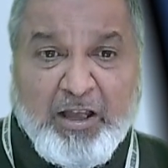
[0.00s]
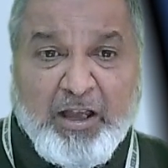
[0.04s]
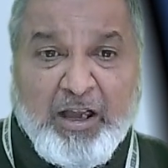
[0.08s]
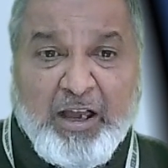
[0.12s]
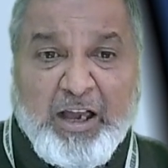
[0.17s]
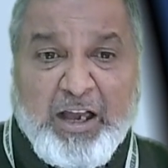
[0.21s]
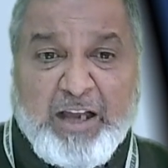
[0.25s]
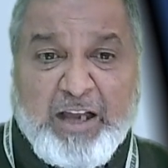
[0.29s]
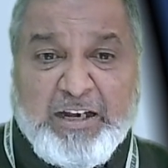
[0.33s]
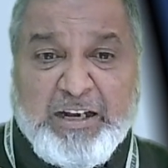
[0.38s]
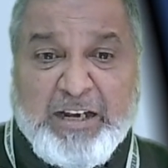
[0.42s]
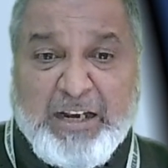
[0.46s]

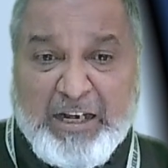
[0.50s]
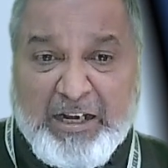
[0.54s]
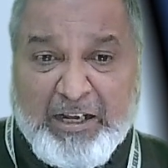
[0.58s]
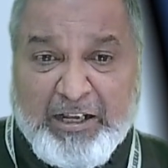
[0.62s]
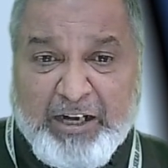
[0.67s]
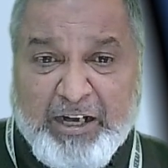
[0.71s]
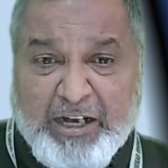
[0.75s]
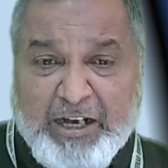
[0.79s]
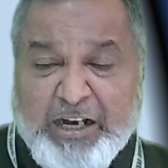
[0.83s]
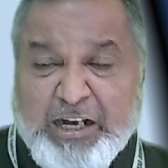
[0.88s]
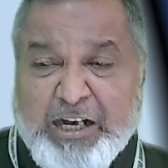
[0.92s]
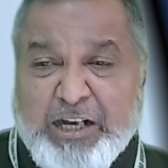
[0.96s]
and
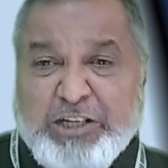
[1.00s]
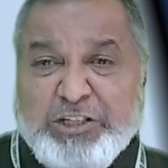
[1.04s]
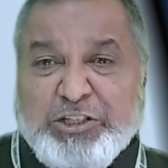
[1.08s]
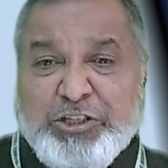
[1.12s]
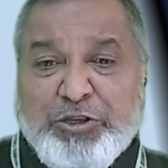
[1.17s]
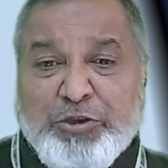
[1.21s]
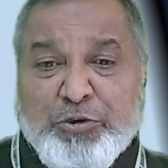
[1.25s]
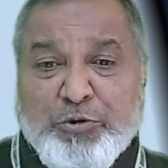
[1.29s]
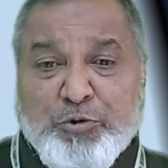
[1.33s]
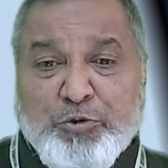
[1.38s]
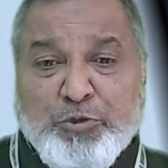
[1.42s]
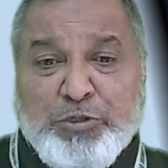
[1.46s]
ingredients
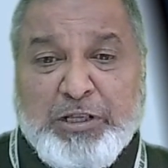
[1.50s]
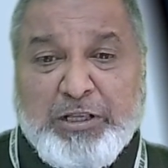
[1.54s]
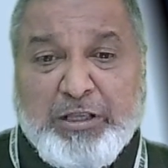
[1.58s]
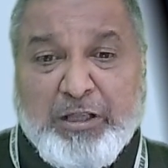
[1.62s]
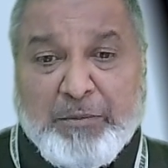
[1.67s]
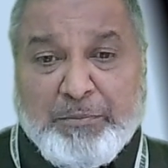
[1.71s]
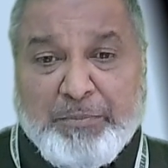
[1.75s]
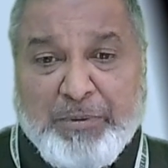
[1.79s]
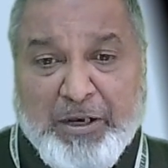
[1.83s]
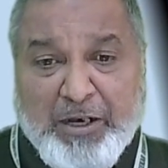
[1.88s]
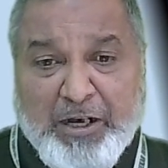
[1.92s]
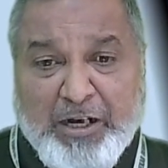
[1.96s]
used in
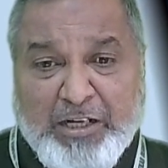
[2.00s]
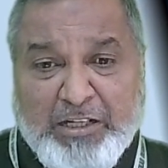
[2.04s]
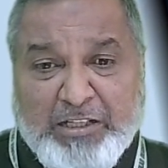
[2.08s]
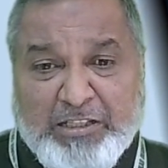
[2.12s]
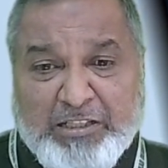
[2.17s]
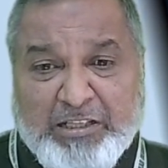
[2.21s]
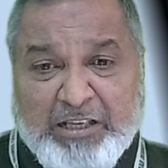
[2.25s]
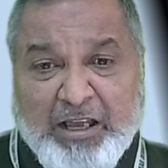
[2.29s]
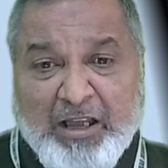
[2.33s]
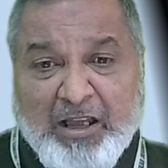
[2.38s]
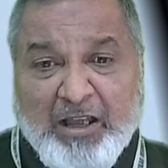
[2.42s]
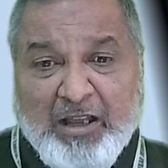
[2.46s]
the
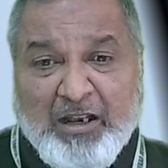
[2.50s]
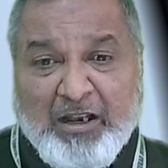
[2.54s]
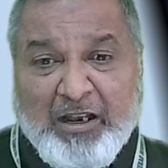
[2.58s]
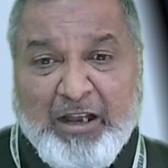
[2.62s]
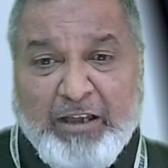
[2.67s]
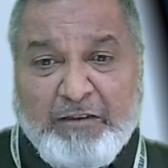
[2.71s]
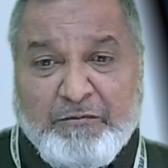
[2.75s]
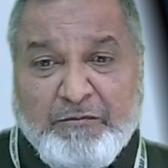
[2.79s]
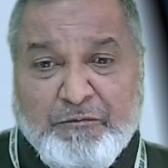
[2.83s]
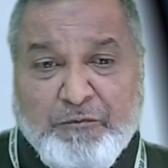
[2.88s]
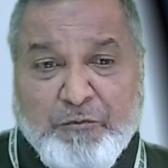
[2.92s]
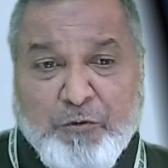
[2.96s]
products
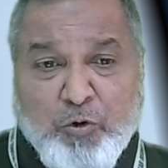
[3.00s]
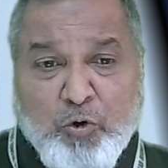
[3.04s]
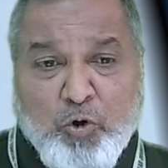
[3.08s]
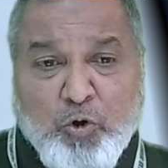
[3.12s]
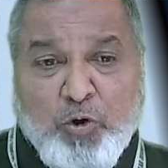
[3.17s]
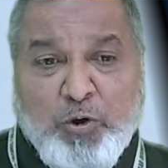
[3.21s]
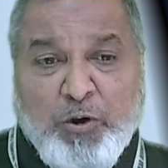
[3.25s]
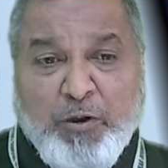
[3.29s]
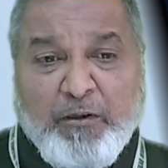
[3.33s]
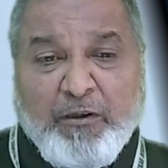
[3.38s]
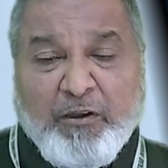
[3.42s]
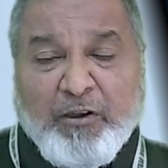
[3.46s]
like
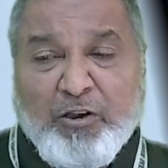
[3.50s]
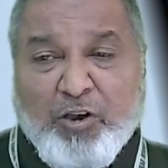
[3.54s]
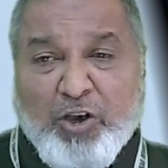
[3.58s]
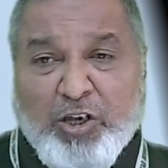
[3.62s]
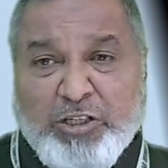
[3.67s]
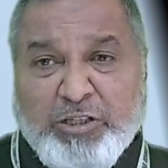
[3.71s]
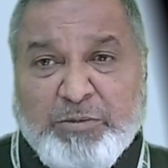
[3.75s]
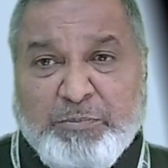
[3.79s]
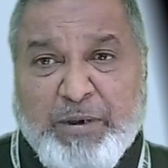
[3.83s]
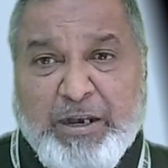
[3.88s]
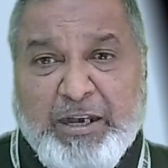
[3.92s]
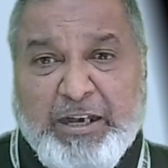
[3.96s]
food,
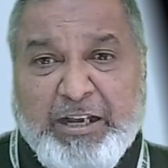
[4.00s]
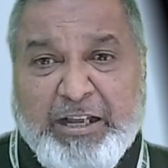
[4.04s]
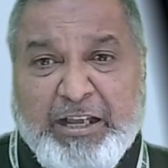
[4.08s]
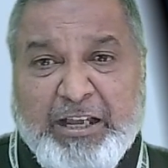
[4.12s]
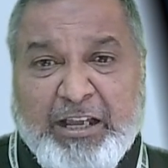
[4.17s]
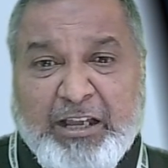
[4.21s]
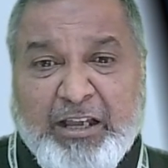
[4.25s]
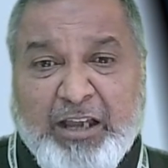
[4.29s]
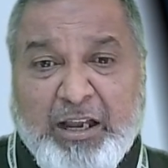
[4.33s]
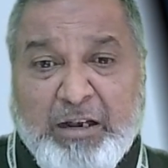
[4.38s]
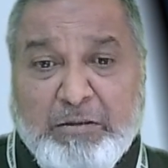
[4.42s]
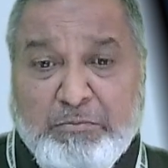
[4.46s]

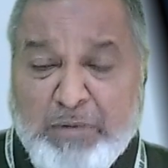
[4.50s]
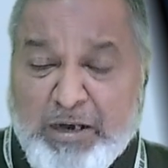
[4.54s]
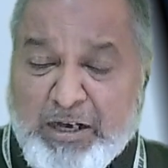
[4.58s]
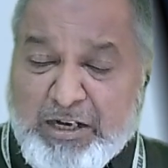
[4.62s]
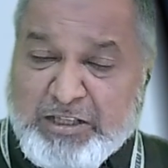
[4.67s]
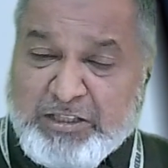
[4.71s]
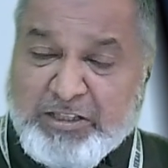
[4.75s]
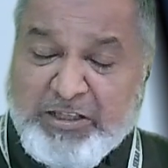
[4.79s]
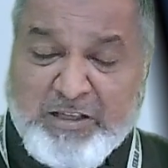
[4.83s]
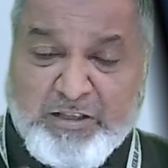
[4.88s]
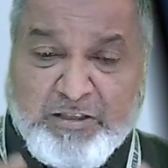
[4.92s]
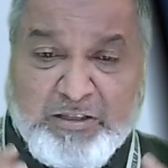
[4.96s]
cosmetic and
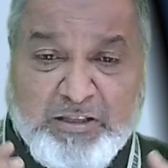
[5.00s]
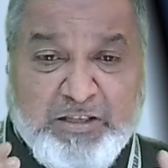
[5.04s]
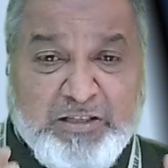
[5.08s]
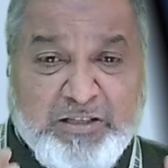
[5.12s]
medicine.